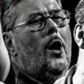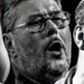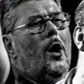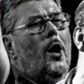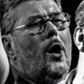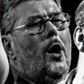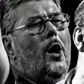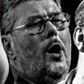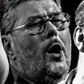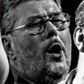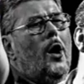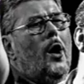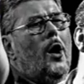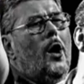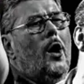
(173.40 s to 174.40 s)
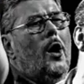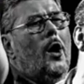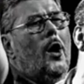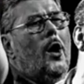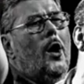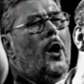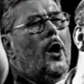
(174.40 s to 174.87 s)

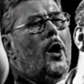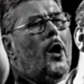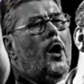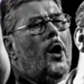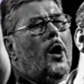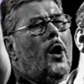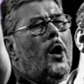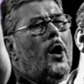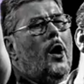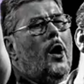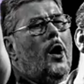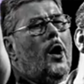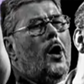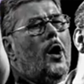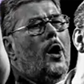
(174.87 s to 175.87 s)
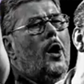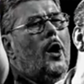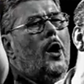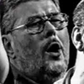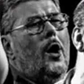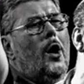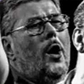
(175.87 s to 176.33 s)

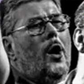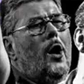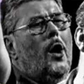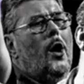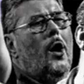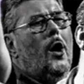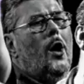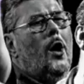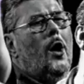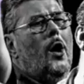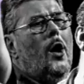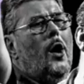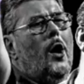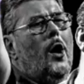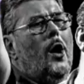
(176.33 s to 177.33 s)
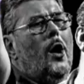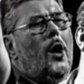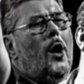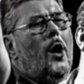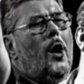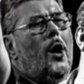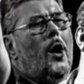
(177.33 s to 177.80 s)

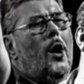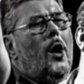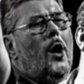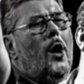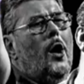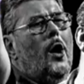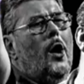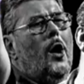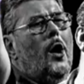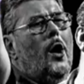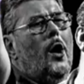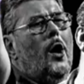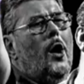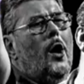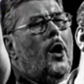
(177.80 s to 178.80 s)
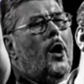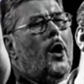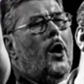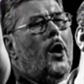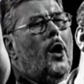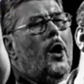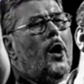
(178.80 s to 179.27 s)

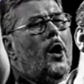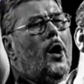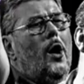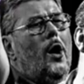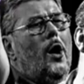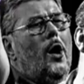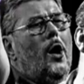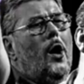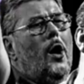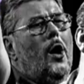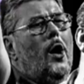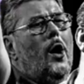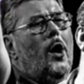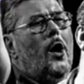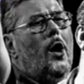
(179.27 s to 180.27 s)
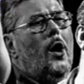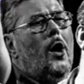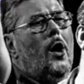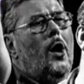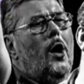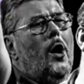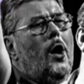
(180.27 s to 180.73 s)

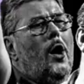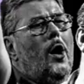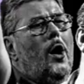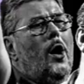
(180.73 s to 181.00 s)
[no speech]